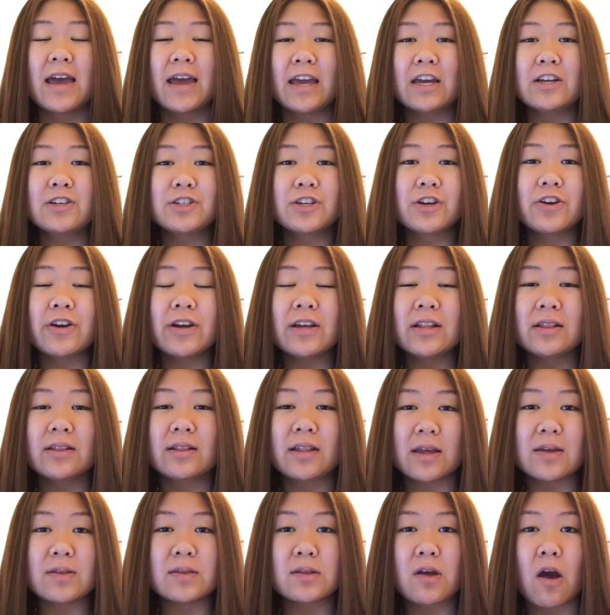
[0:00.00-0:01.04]
And during
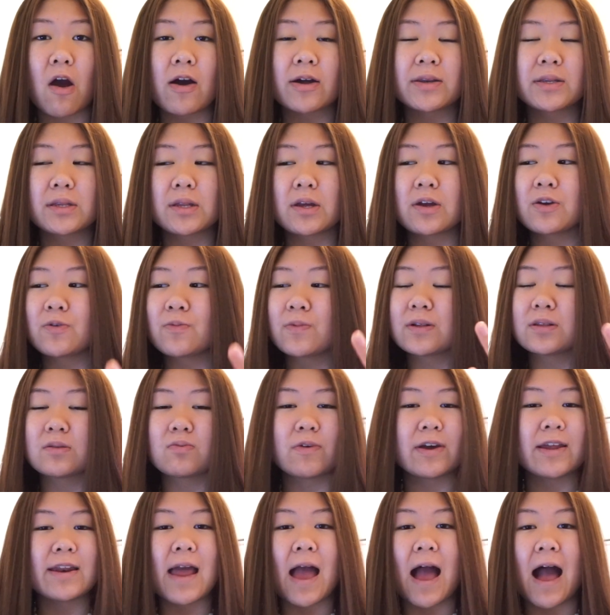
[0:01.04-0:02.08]
this concert was
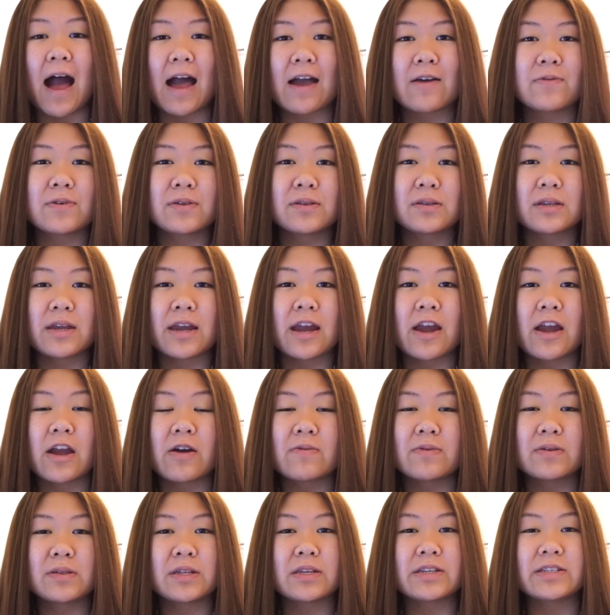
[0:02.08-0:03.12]
when I was there. It
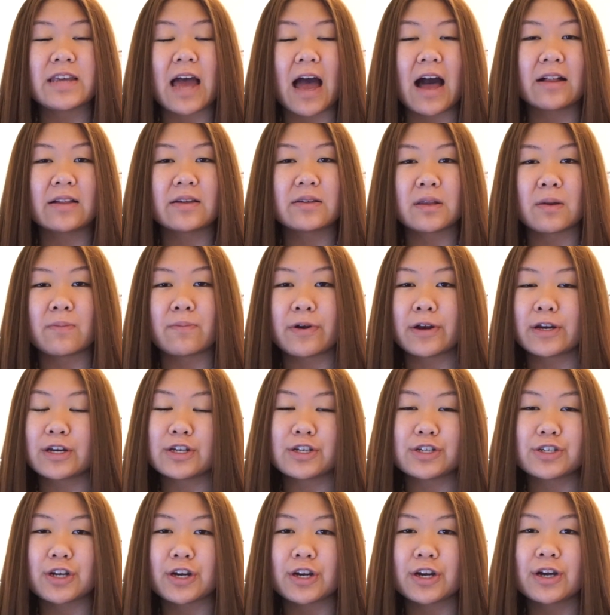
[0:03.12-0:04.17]
was in Dallas, I'm pretty
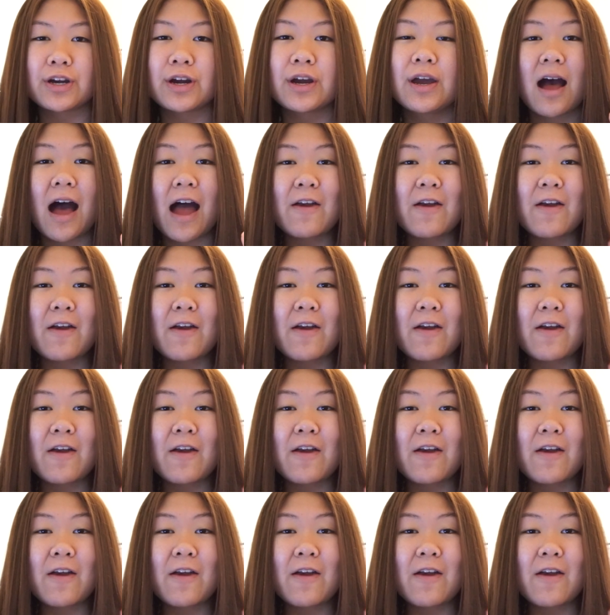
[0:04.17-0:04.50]
sure.